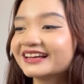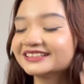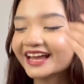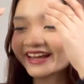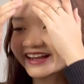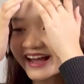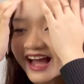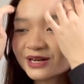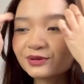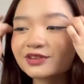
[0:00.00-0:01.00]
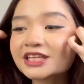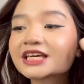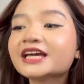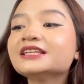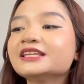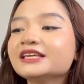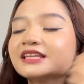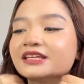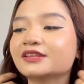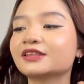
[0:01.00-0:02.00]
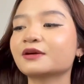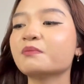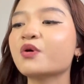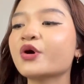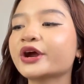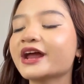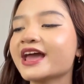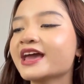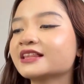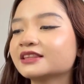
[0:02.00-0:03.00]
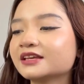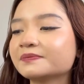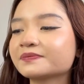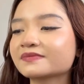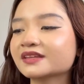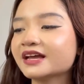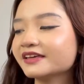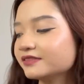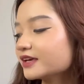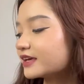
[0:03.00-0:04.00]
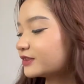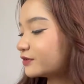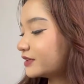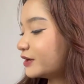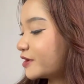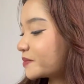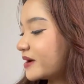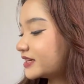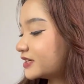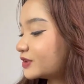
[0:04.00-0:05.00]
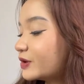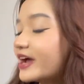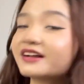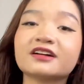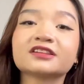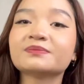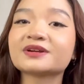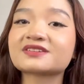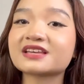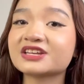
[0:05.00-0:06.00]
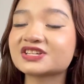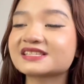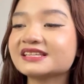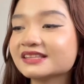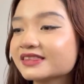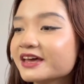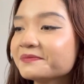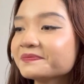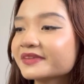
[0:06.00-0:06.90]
Like, I don't think I need anything more, and I think itong dalawang bag na to, I got them because I just need them